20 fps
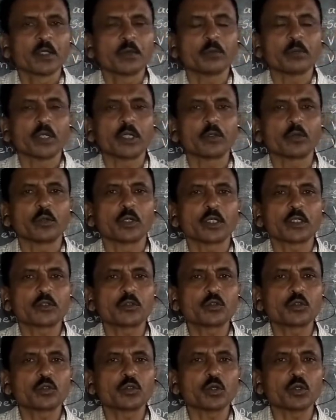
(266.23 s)
by
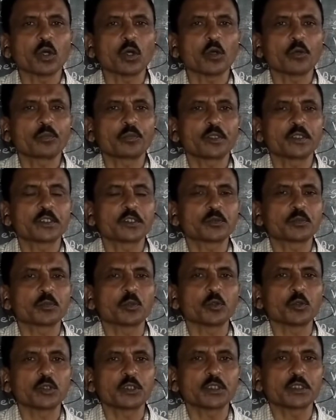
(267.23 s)
virtue of its
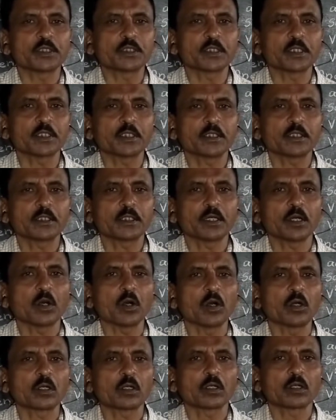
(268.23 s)
position
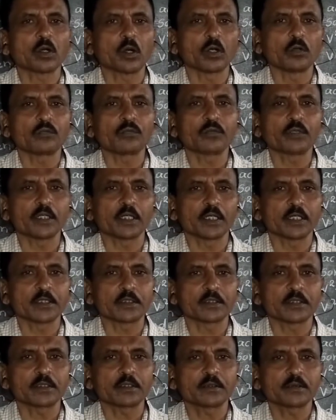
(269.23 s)
or
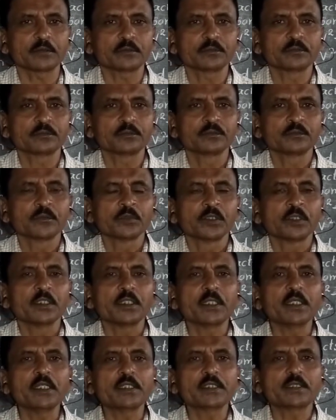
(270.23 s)
configuration
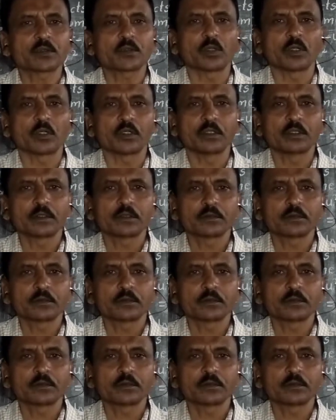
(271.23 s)
is called